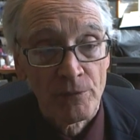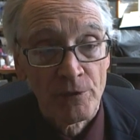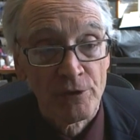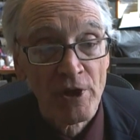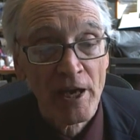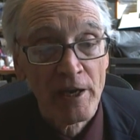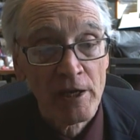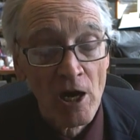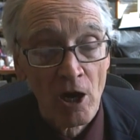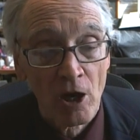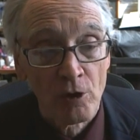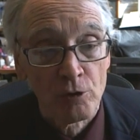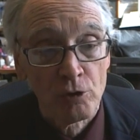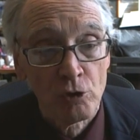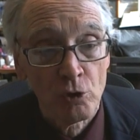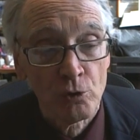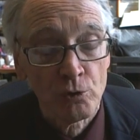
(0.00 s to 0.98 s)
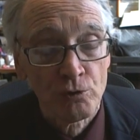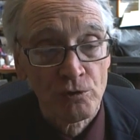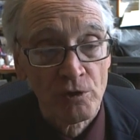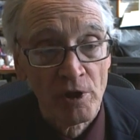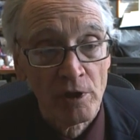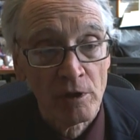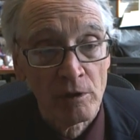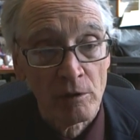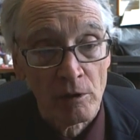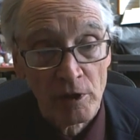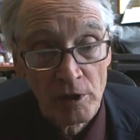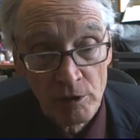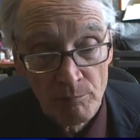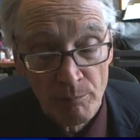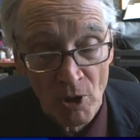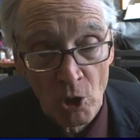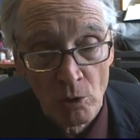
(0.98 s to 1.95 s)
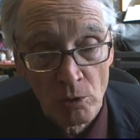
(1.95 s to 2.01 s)
They are using
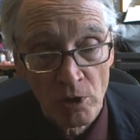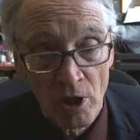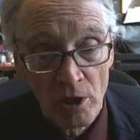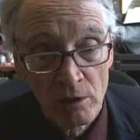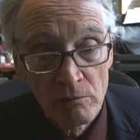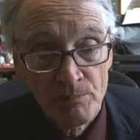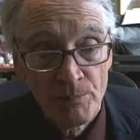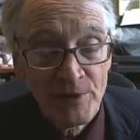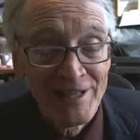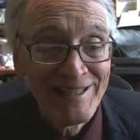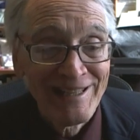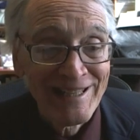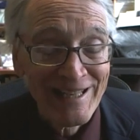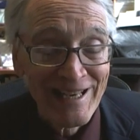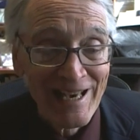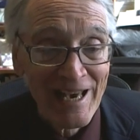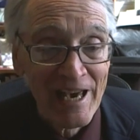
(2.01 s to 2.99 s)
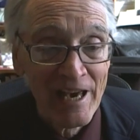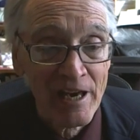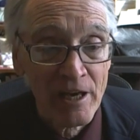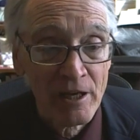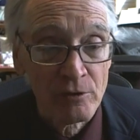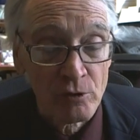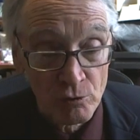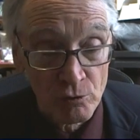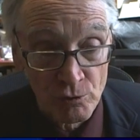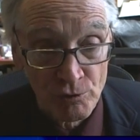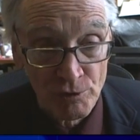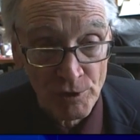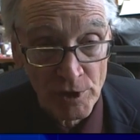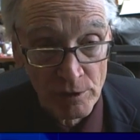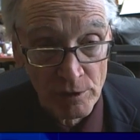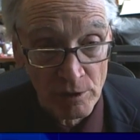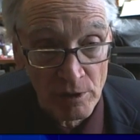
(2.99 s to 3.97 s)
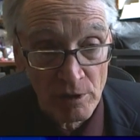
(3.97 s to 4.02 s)
Ebola and
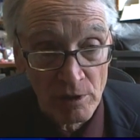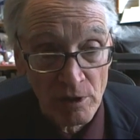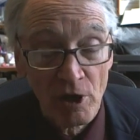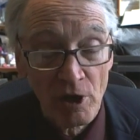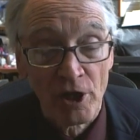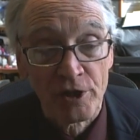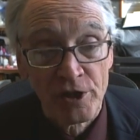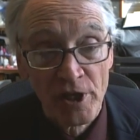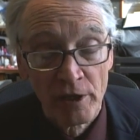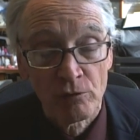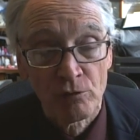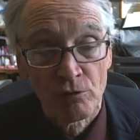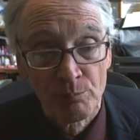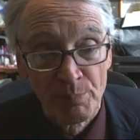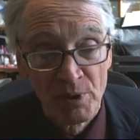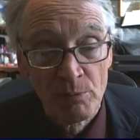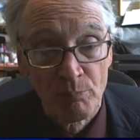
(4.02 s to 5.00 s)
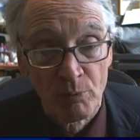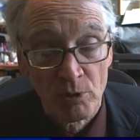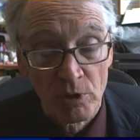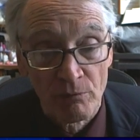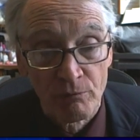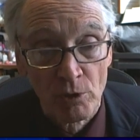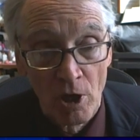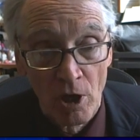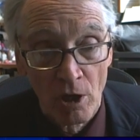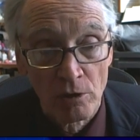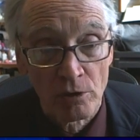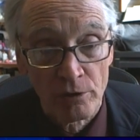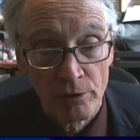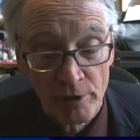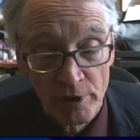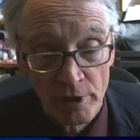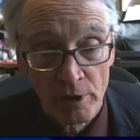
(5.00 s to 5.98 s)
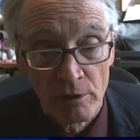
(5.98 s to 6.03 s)
Zika against people of
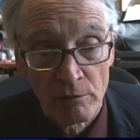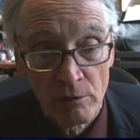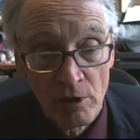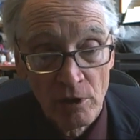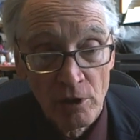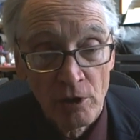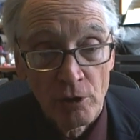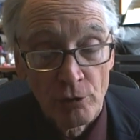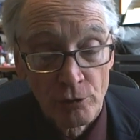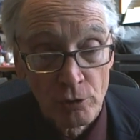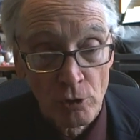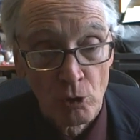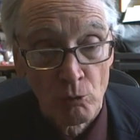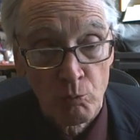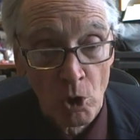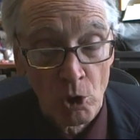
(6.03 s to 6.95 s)
color in third